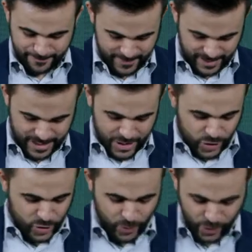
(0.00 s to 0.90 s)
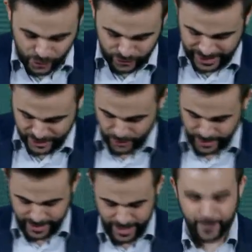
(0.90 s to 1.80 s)
Therefore, I would like to
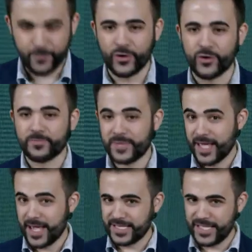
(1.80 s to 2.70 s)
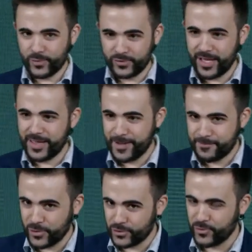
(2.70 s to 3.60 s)
keep it as brief
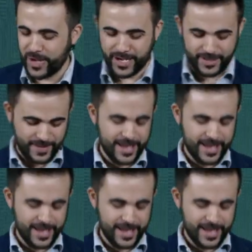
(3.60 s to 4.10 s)
as possible.